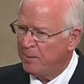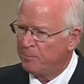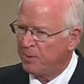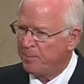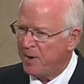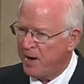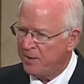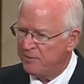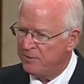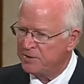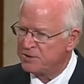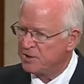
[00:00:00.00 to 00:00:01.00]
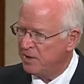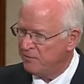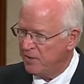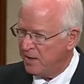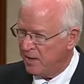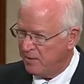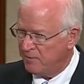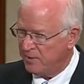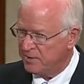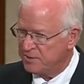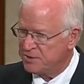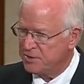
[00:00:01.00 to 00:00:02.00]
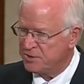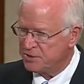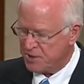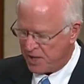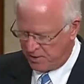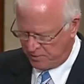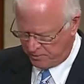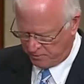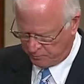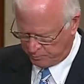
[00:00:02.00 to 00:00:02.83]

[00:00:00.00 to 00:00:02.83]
preponderance of the evidence standard of